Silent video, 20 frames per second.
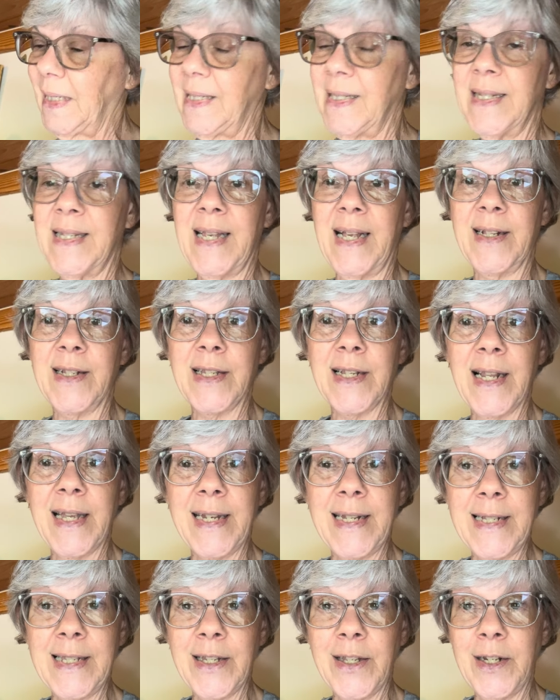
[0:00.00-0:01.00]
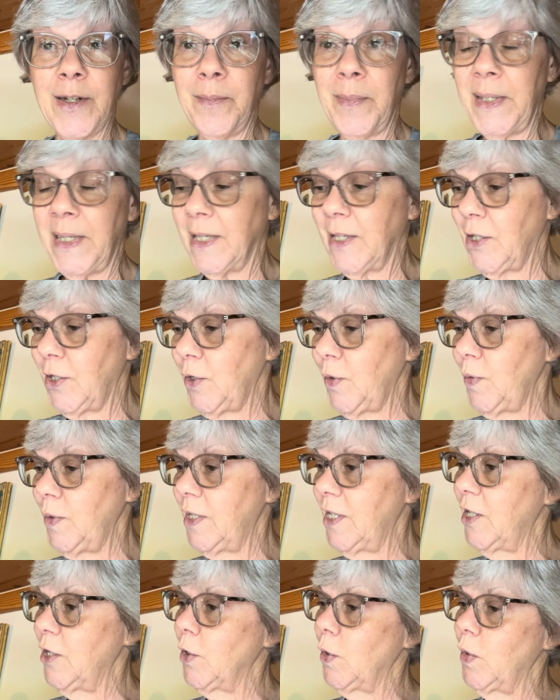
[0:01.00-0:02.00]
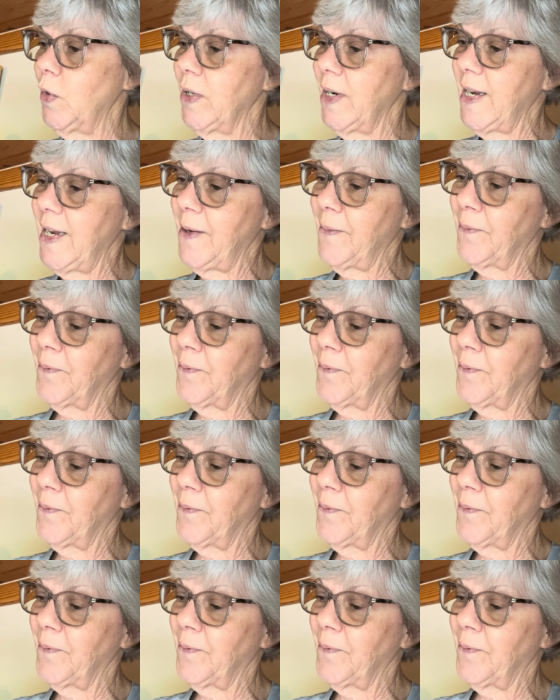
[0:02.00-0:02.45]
Sounds like it's going to be a cute story.